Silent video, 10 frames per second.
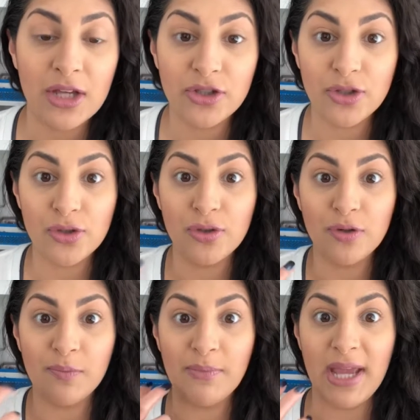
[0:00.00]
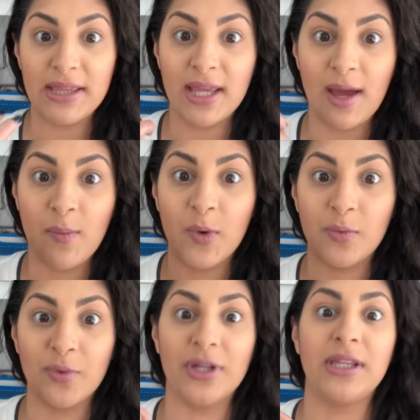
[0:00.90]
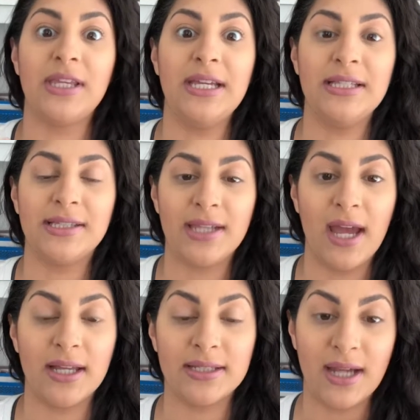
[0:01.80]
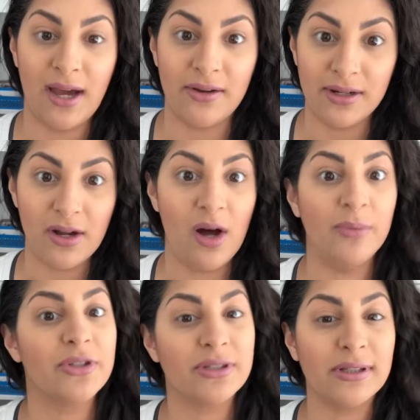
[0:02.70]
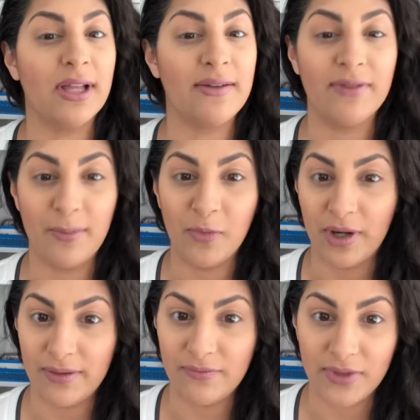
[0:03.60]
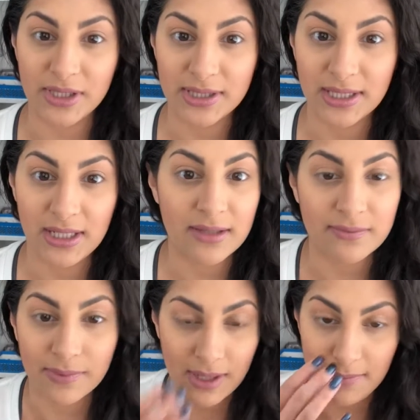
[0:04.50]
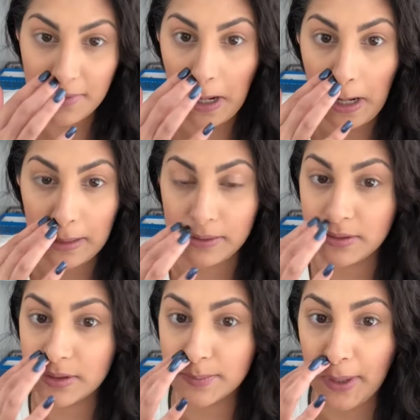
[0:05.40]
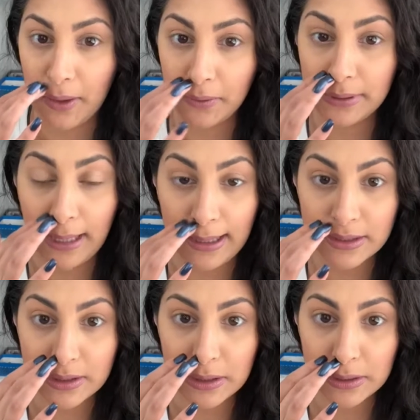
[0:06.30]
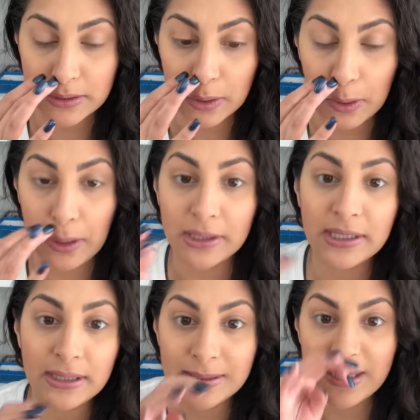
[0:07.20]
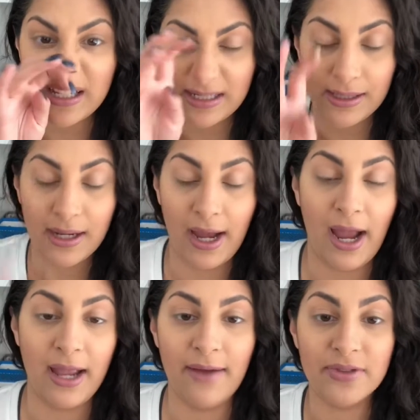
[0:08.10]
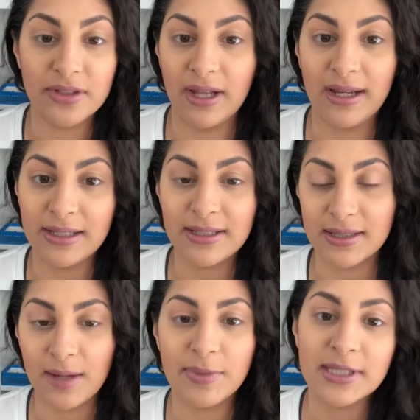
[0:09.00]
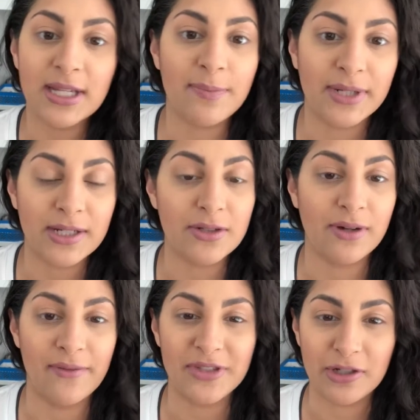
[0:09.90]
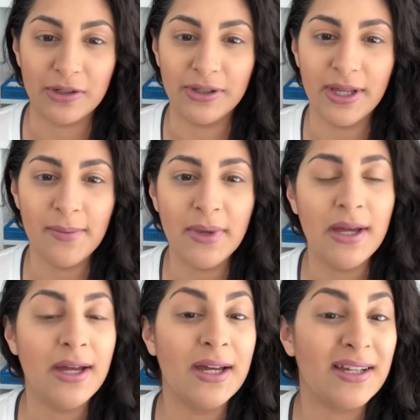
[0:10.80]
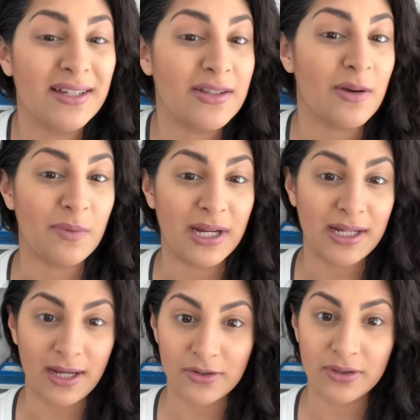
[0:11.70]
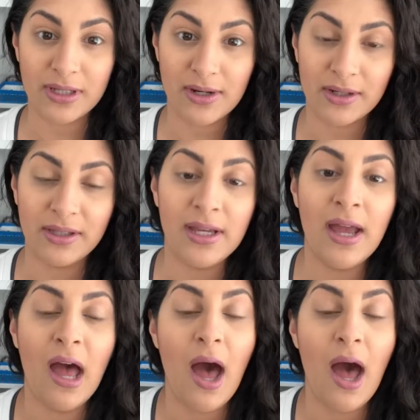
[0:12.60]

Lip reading: to make them really stand out and almost look like I'm wearing falsies when I'm not, and they're just my own lashes. So the good thing is that I get to skip a step and I don't have to curl them because they're already naturally curly.